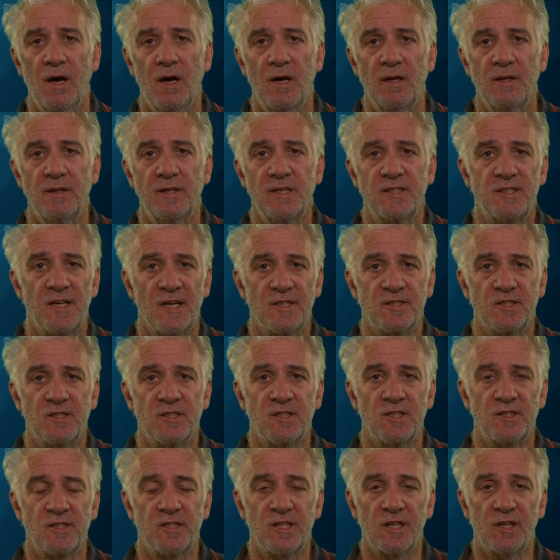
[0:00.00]
This doesn't
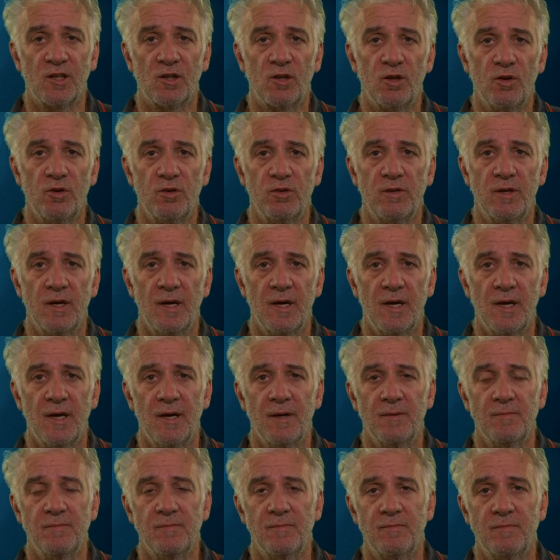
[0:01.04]
just include
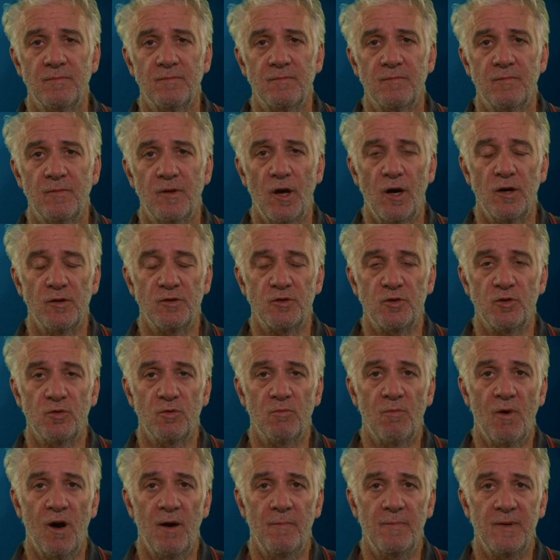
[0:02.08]
those who
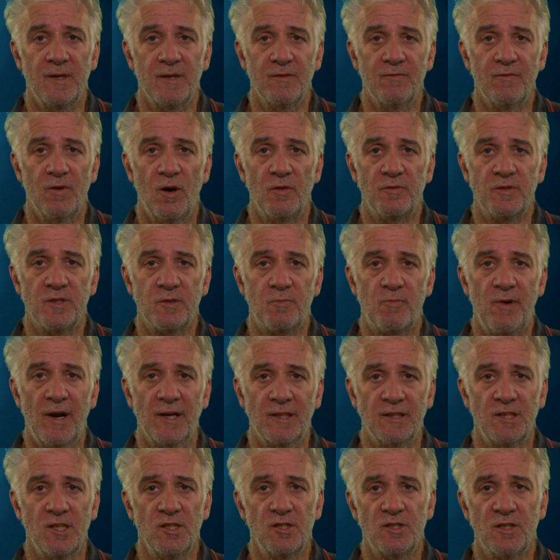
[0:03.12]
might be involved as
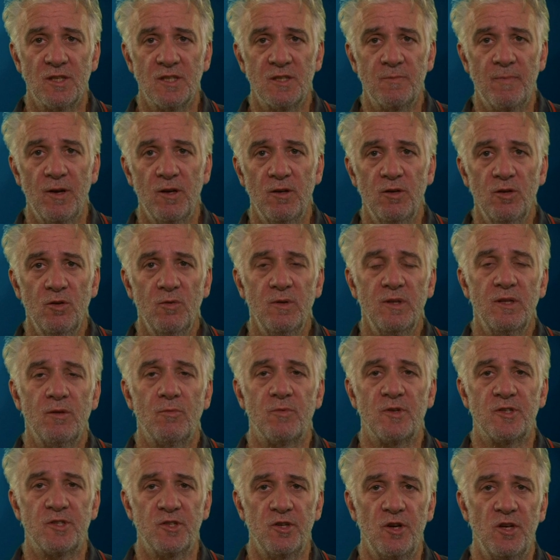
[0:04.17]
practitioners, but who in the
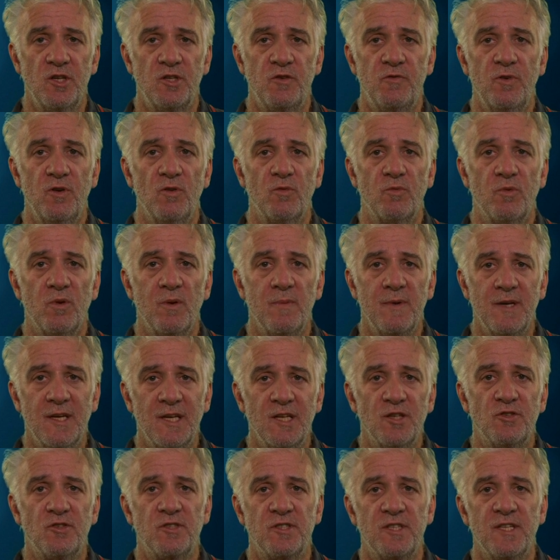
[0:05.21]
research field would be
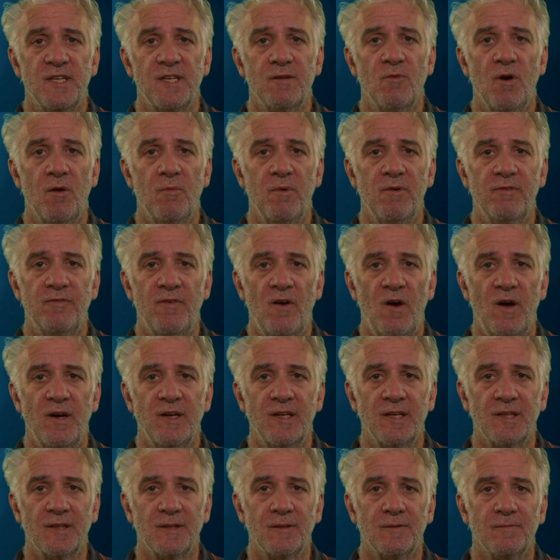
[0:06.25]
interested in what we're
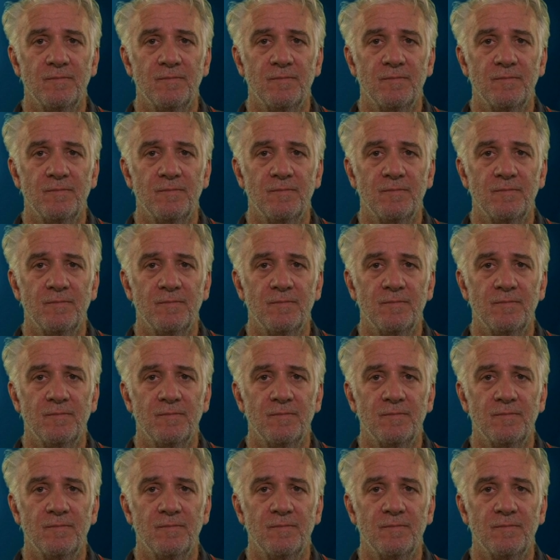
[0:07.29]
finding?